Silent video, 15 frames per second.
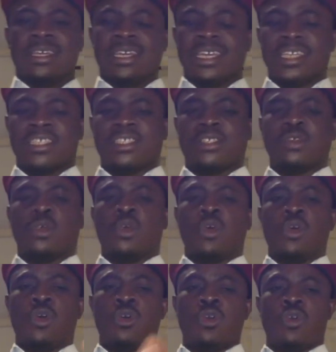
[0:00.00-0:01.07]
It's
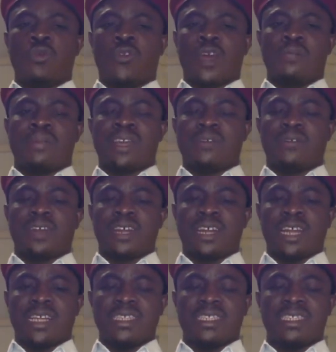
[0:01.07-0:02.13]
all over Biafra
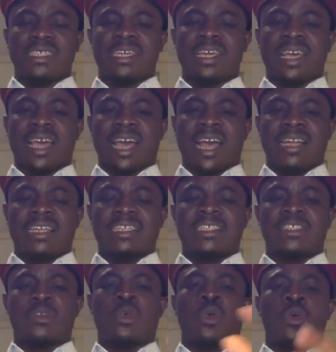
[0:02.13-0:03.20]
land, and
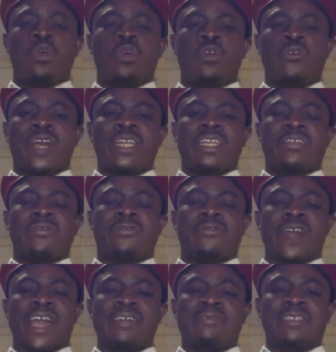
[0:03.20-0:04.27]
it's all over the
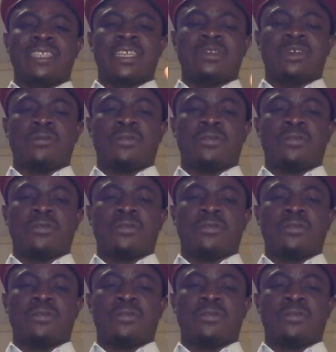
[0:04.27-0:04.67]
five states